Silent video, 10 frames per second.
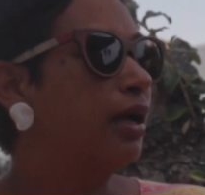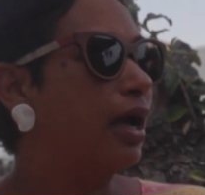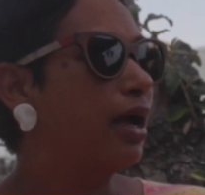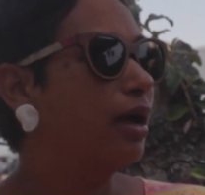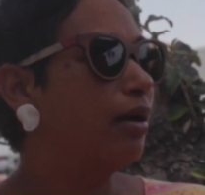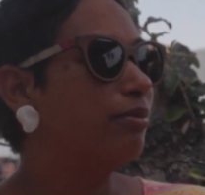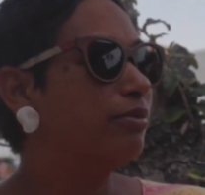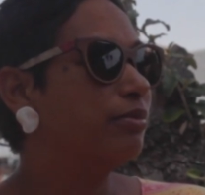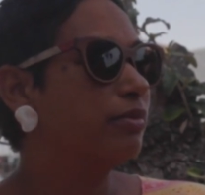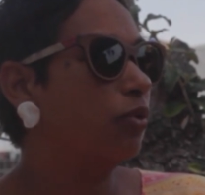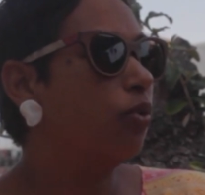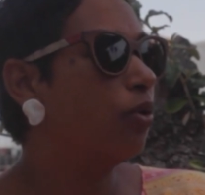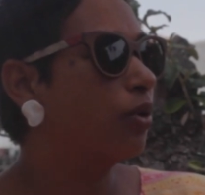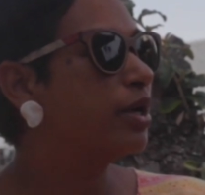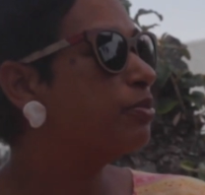
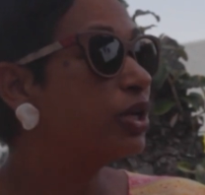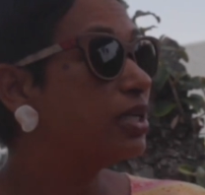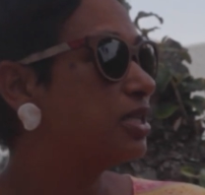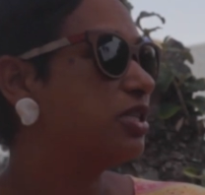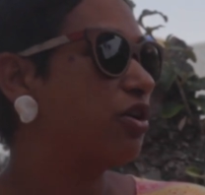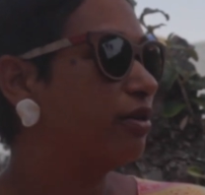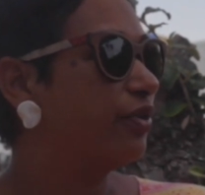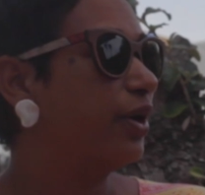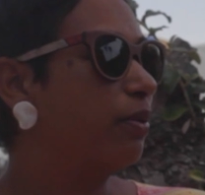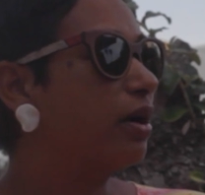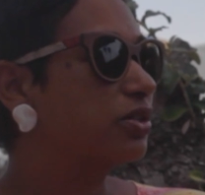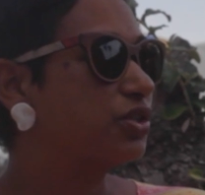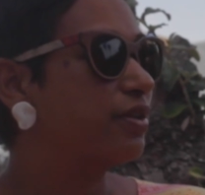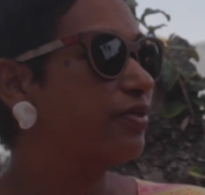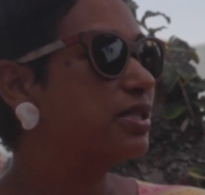or communities aren't very well
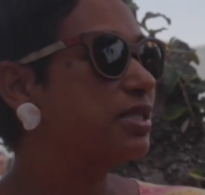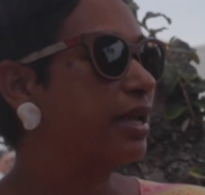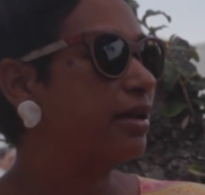serviced,